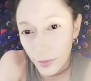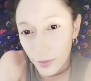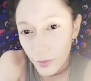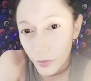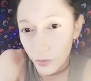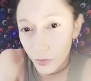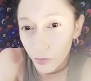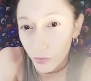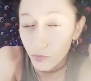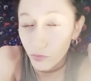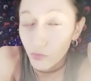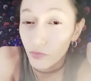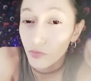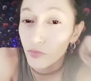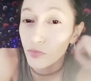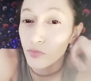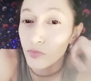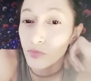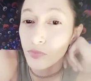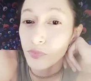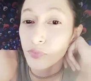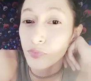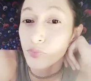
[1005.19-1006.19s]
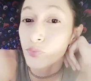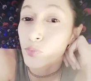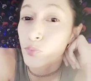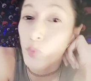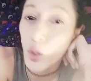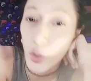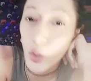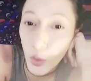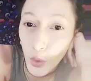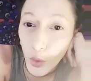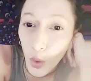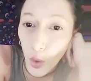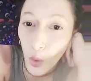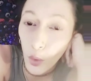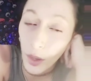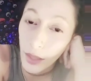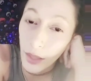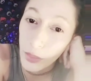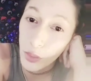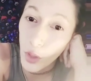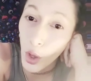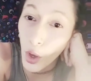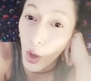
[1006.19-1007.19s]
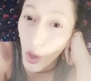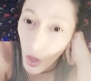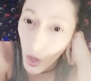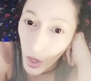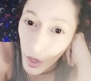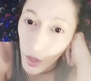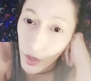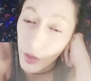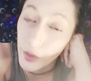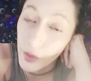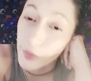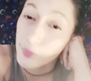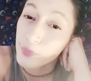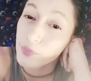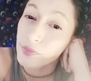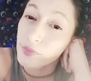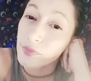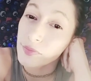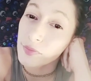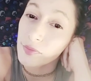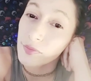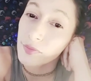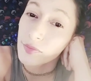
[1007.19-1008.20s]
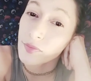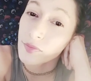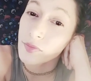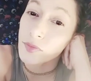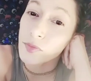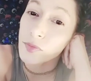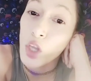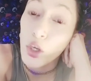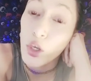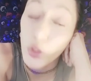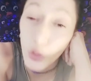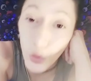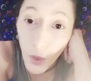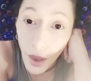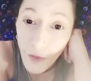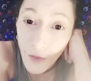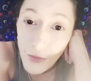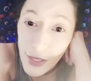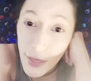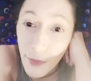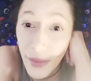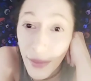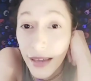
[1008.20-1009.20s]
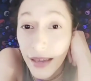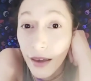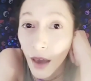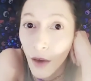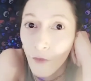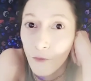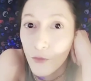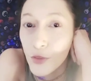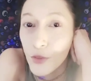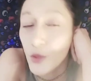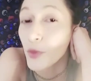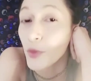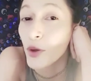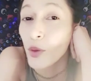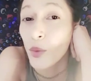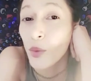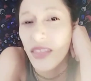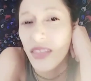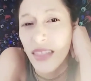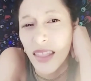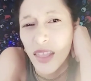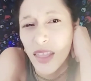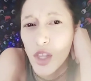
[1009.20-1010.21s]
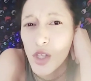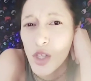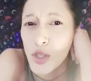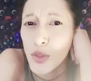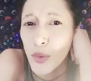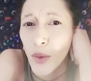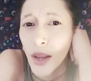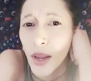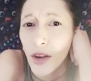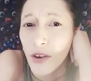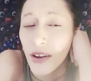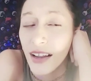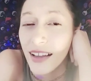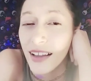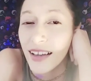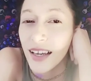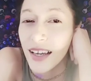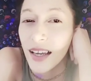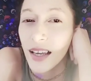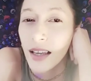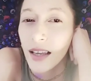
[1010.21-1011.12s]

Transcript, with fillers: Mm, you know, in the hood, you have to be comfortable within this rhetoric.